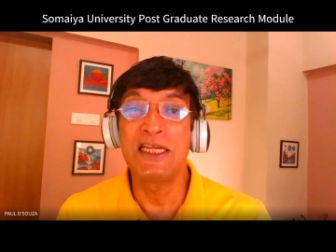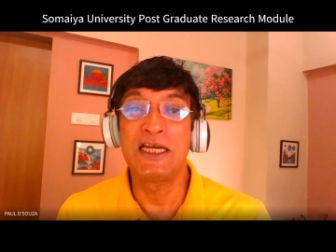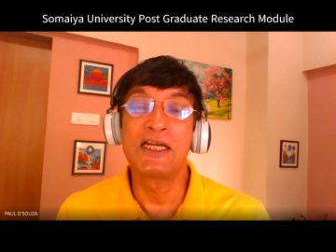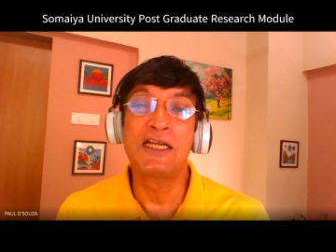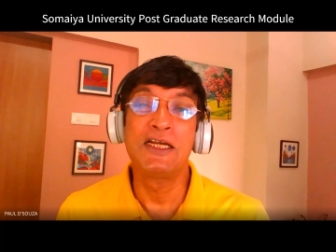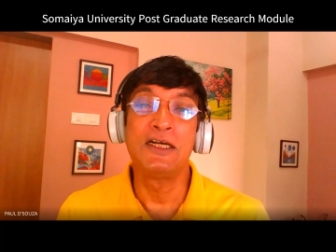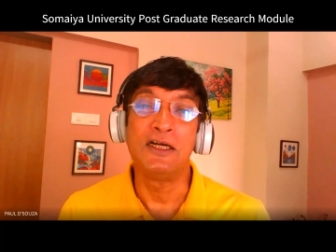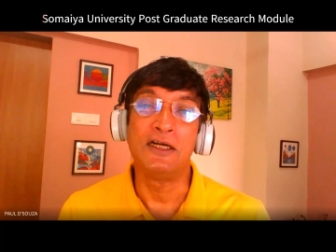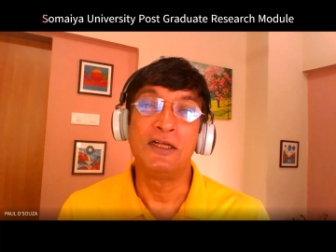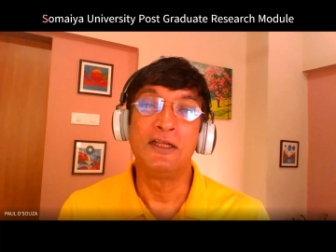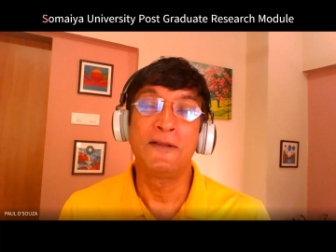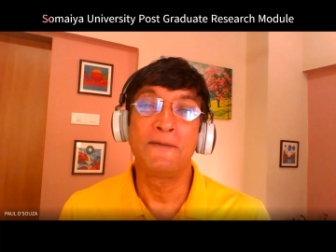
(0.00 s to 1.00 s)
a
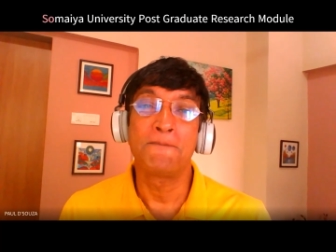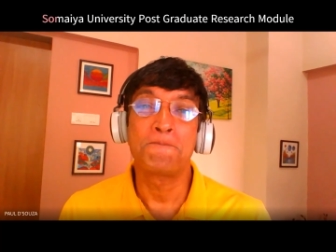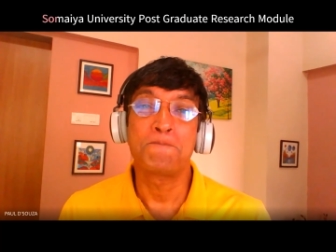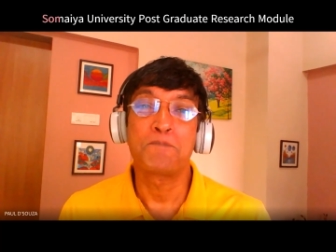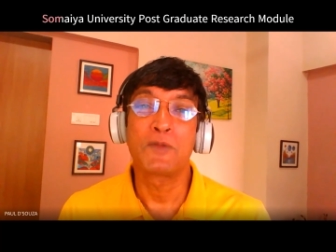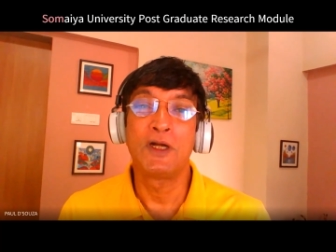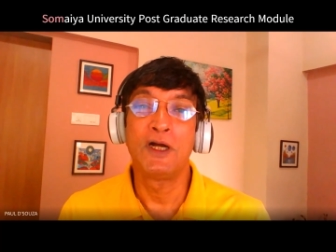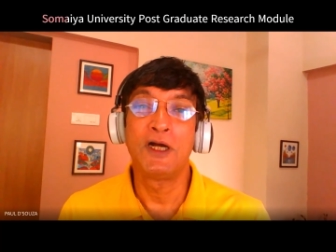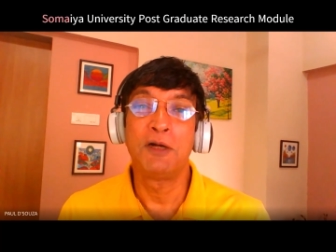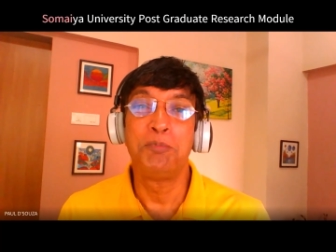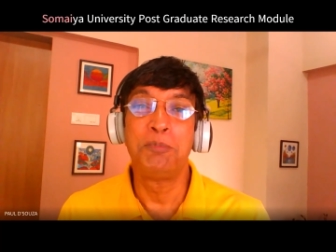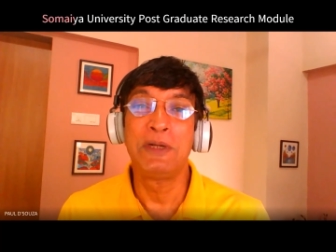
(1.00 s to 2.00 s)
girl
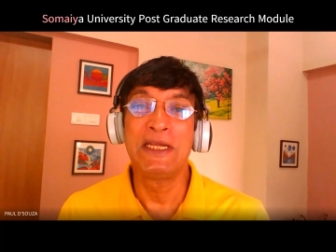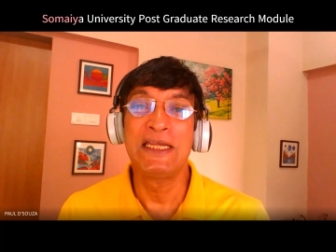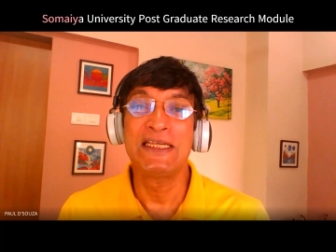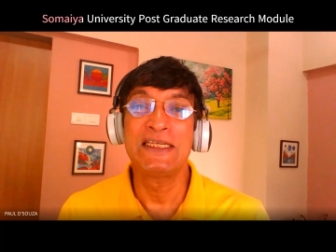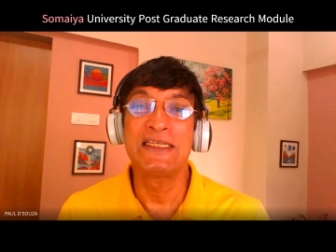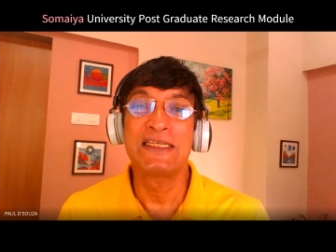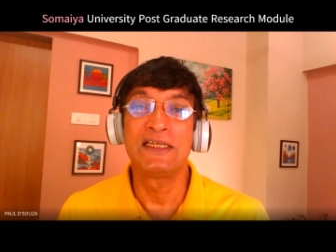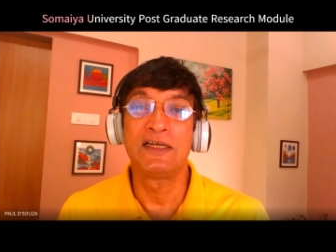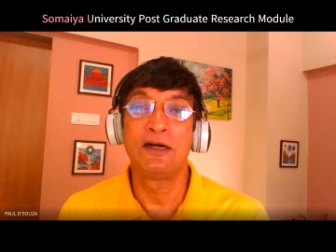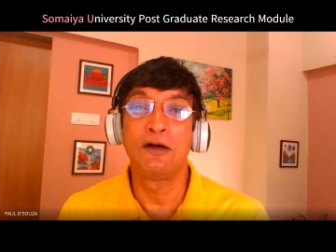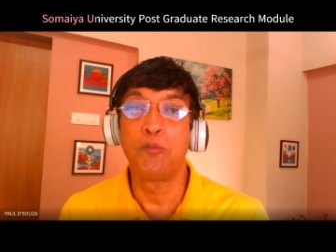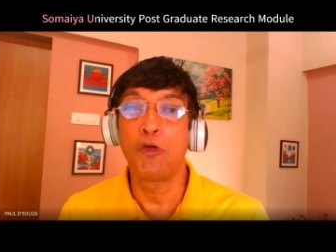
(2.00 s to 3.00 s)
brings
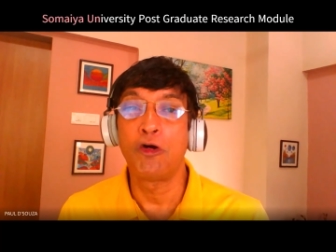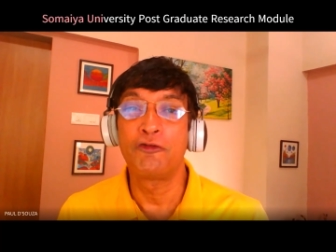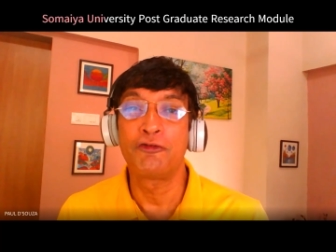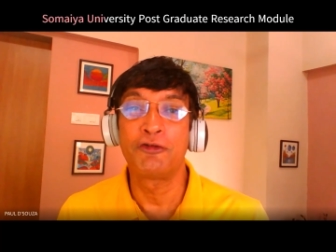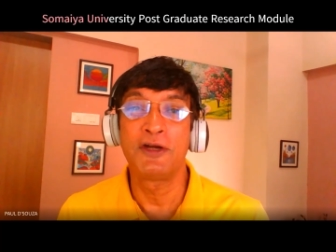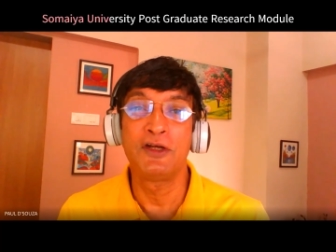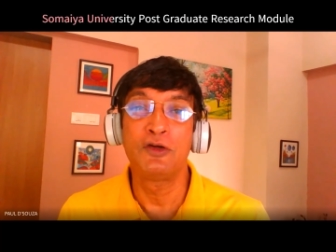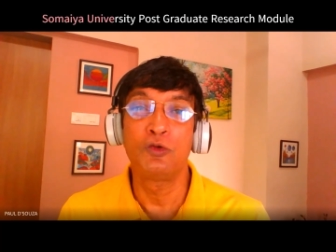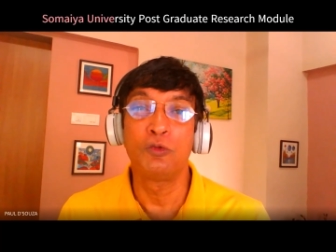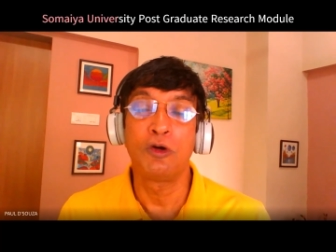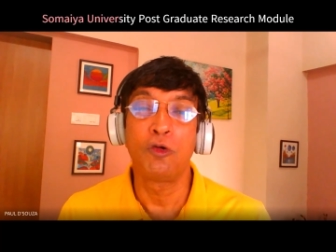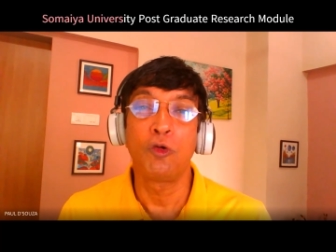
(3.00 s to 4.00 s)
her boyfriend
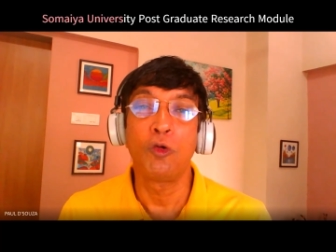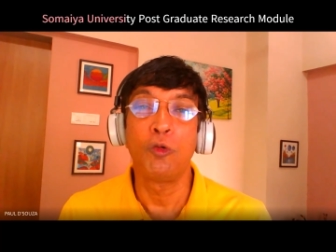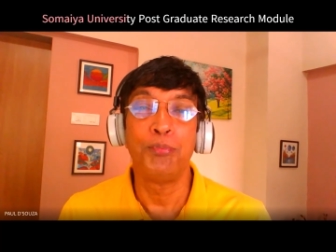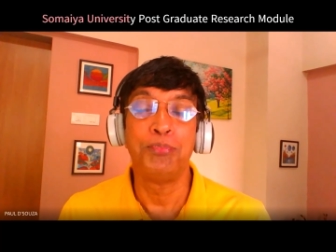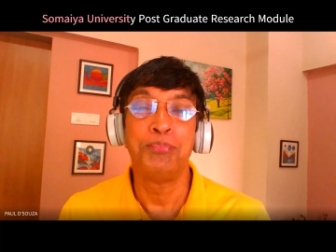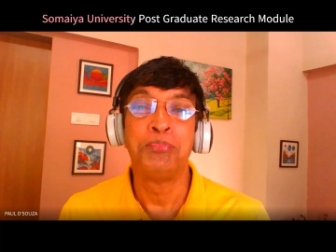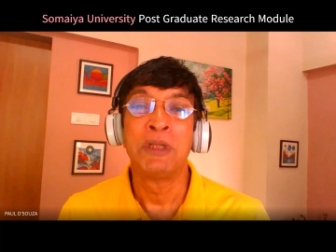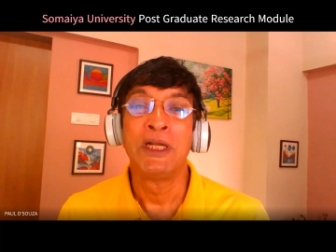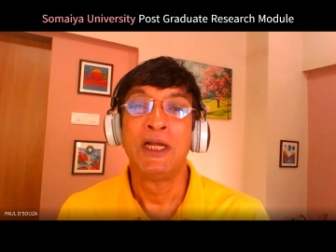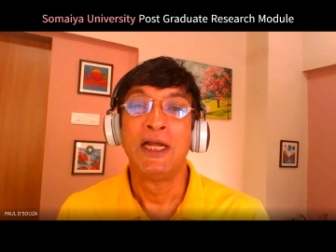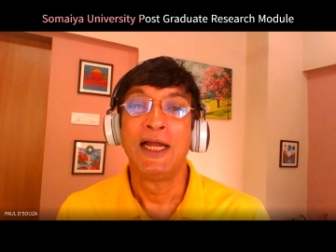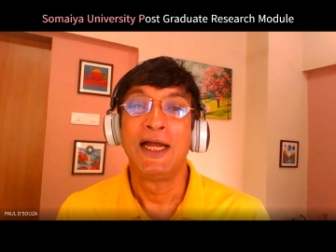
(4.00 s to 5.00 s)
to a home
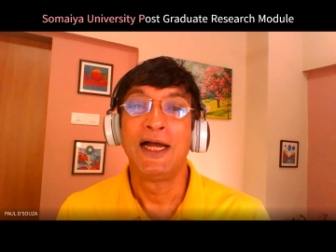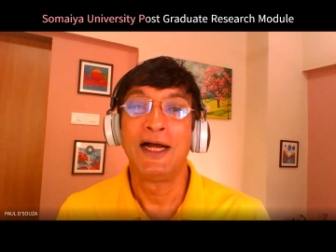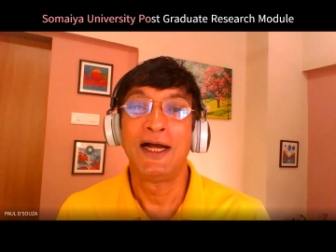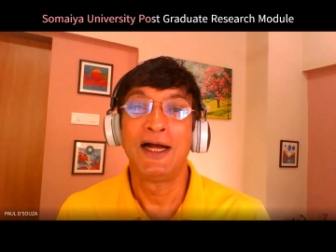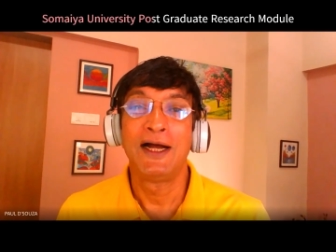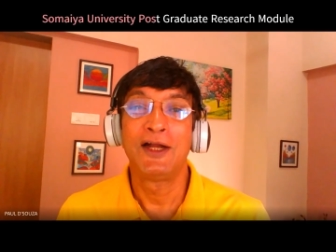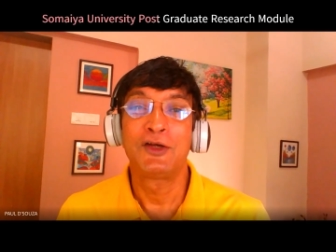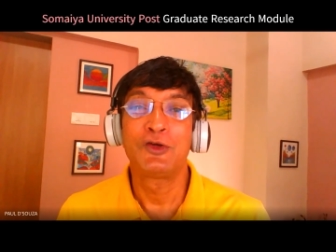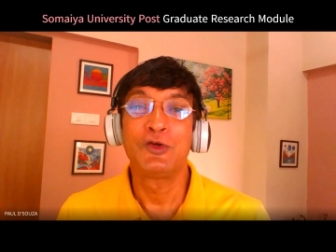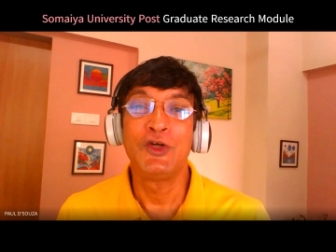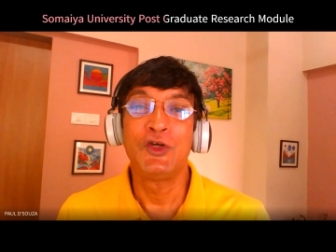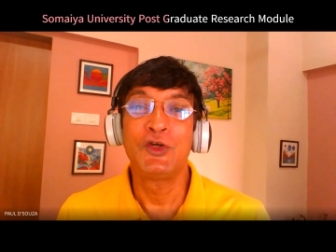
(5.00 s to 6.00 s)

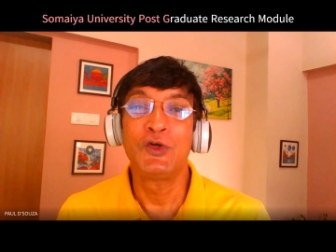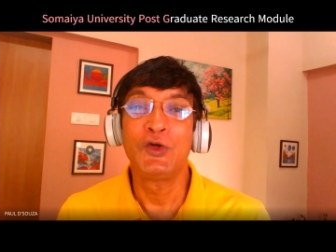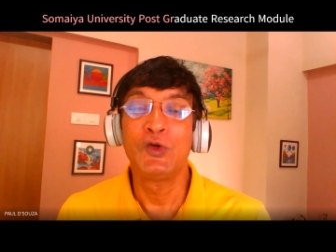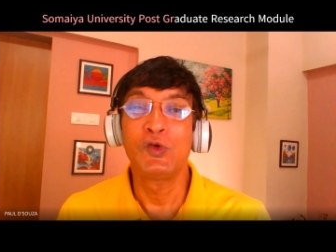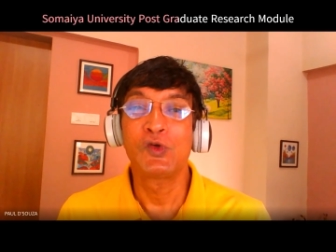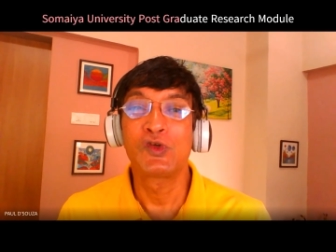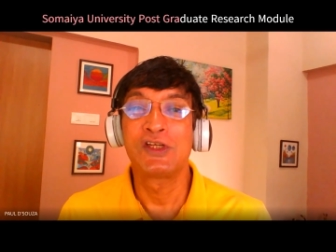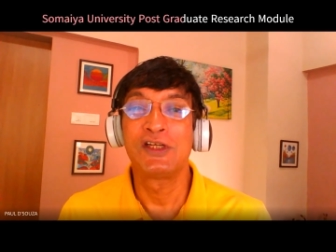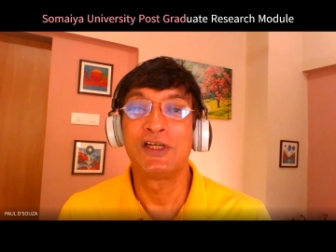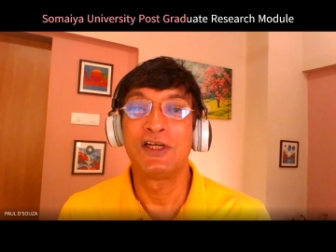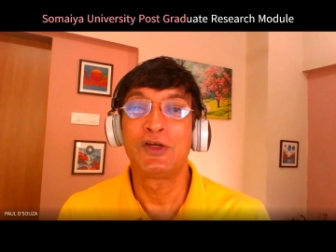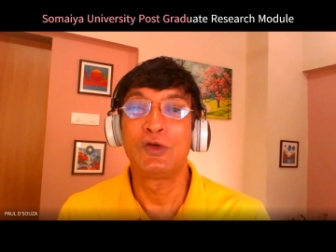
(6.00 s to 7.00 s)
to introduce
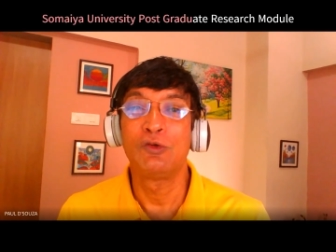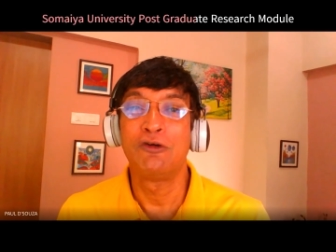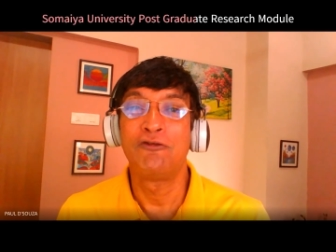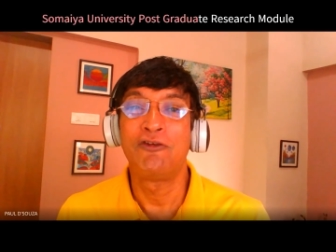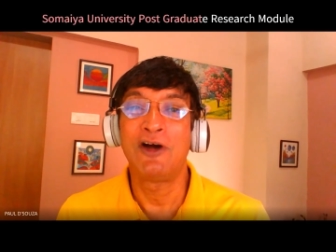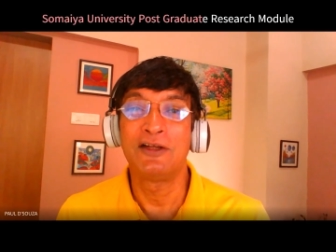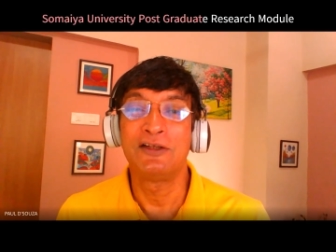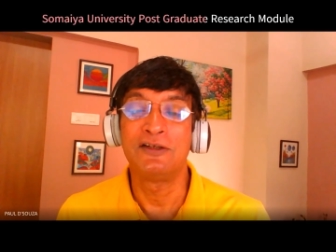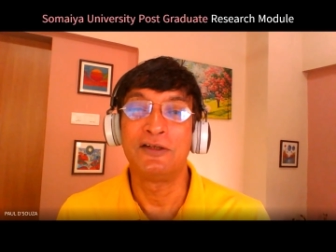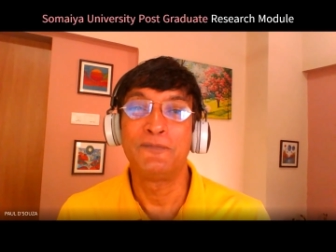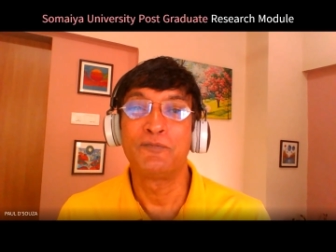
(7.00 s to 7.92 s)
to her father.